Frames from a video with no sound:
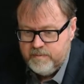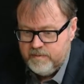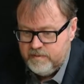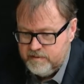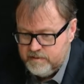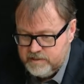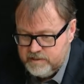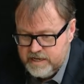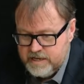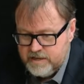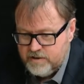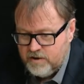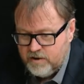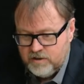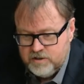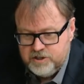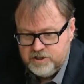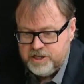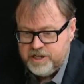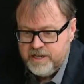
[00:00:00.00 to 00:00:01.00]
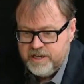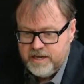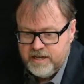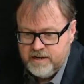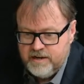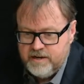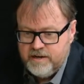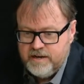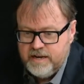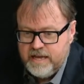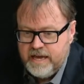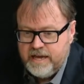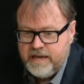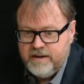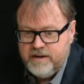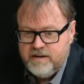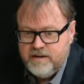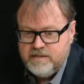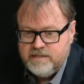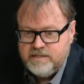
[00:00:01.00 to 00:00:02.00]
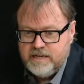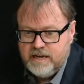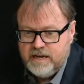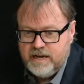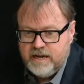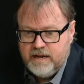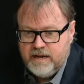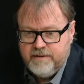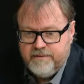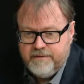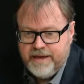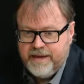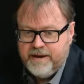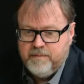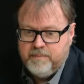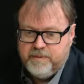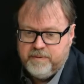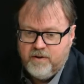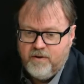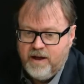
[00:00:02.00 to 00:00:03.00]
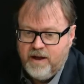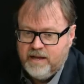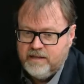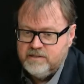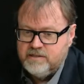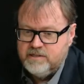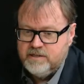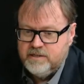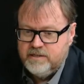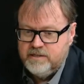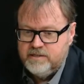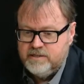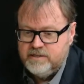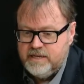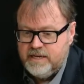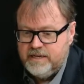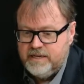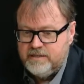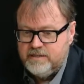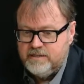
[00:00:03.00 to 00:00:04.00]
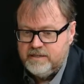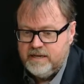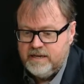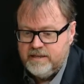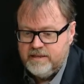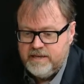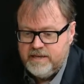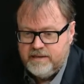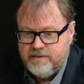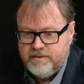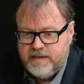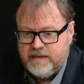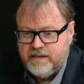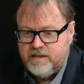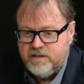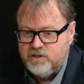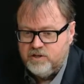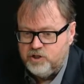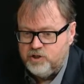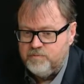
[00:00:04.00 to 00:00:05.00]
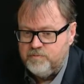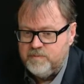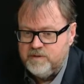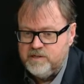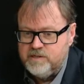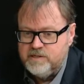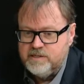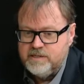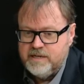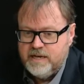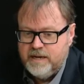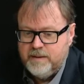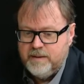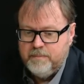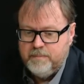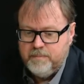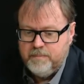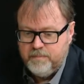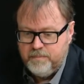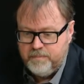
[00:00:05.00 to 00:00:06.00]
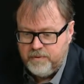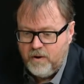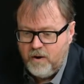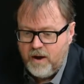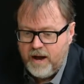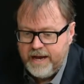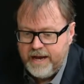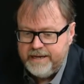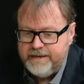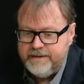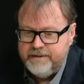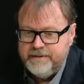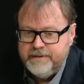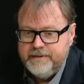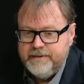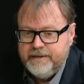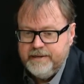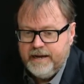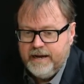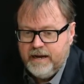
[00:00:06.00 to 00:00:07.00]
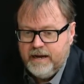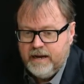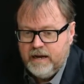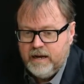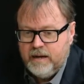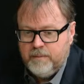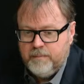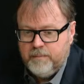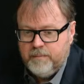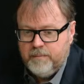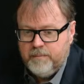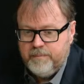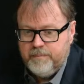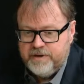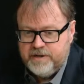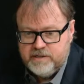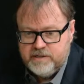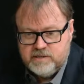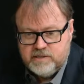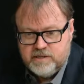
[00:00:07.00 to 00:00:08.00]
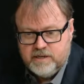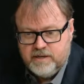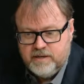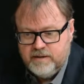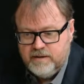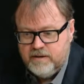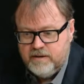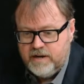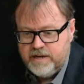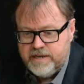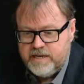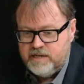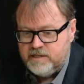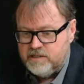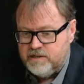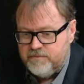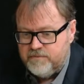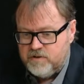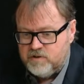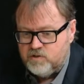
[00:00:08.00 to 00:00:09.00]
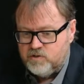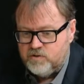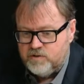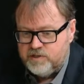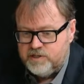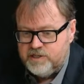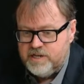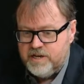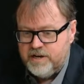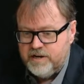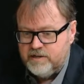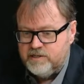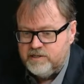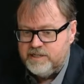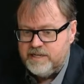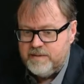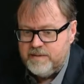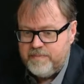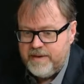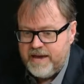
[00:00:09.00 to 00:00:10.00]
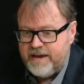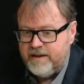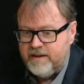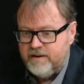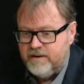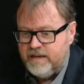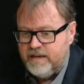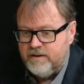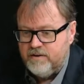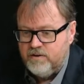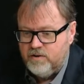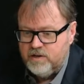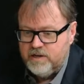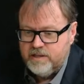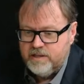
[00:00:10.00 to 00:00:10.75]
technology and appliances that consumers buy. But it's I guess if you sort of step back and look at